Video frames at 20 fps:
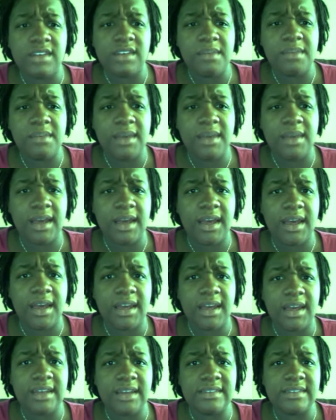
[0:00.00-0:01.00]

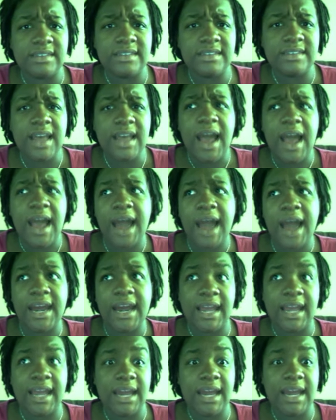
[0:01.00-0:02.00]
because I didn't
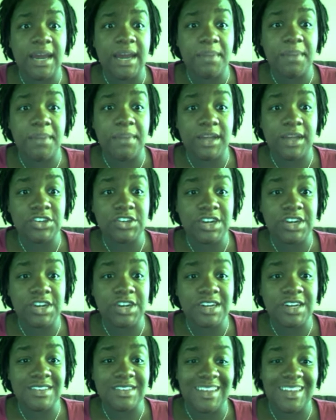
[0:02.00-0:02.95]
get any pictures.